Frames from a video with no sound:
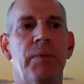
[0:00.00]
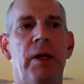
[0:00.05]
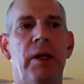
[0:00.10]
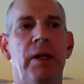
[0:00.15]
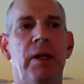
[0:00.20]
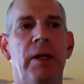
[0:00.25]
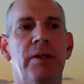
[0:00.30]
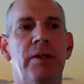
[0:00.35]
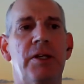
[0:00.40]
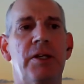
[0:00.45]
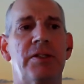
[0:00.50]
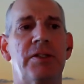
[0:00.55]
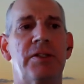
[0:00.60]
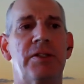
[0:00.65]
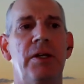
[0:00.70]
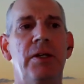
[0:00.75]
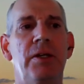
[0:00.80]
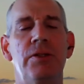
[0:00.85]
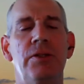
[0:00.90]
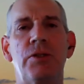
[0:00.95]
And just
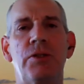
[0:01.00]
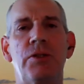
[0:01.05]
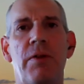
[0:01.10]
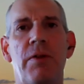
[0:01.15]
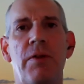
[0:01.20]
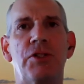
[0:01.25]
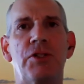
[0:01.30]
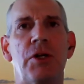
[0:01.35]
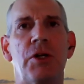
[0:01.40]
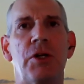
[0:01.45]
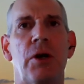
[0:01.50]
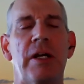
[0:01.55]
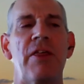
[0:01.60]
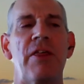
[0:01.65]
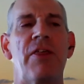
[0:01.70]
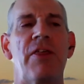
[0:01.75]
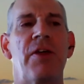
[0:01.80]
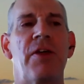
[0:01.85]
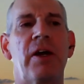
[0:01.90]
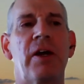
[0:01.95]
enjoy the
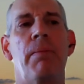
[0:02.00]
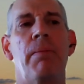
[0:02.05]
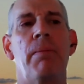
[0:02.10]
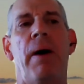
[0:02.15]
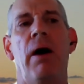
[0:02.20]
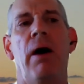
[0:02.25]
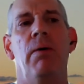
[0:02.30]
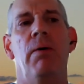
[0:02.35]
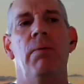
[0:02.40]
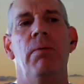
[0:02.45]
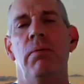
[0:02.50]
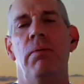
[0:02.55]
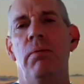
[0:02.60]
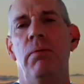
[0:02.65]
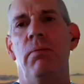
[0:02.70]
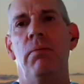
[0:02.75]
journey. Think about